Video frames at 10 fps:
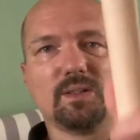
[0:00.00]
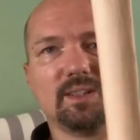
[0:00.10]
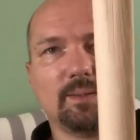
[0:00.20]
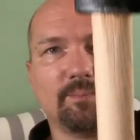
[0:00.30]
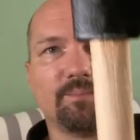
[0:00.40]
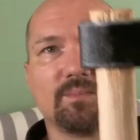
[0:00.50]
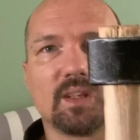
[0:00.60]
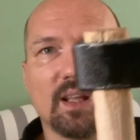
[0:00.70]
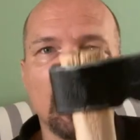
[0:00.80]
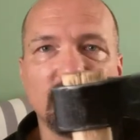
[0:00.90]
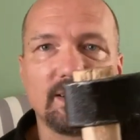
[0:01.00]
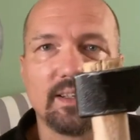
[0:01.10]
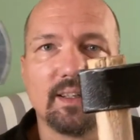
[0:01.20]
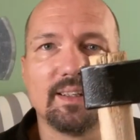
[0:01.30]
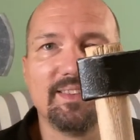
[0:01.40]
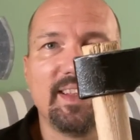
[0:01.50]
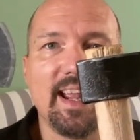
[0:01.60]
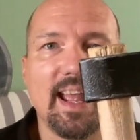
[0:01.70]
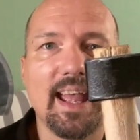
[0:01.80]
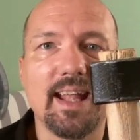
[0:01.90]
um, and
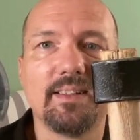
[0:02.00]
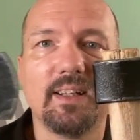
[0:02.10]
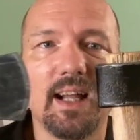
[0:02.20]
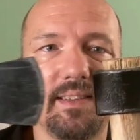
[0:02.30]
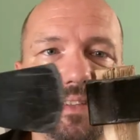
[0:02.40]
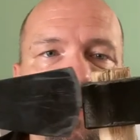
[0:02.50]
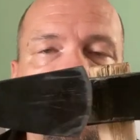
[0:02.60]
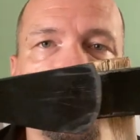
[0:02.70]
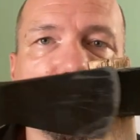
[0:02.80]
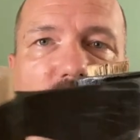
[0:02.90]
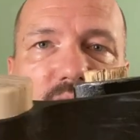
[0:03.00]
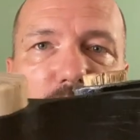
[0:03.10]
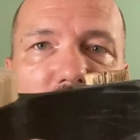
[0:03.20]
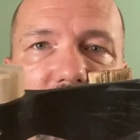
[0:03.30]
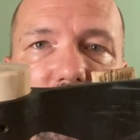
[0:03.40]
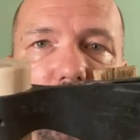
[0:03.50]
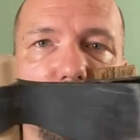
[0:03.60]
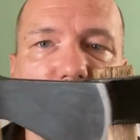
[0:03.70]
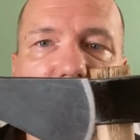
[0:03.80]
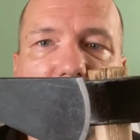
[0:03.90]
they had, I think, also this black
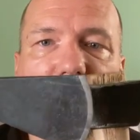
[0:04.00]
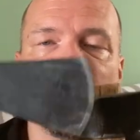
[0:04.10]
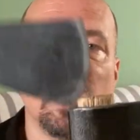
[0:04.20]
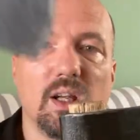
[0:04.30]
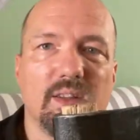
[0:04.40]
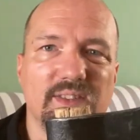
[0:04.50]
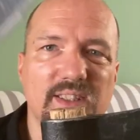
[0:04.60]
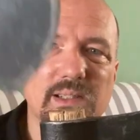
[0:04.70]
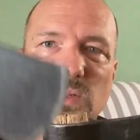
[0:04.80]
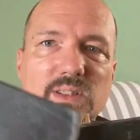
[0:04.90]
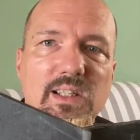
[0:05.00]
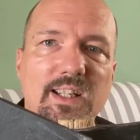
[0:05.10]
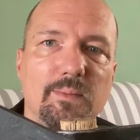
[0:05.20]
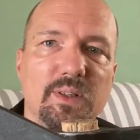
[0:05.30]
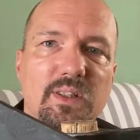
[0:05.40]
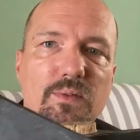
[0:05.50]
coating here. This looks a little bit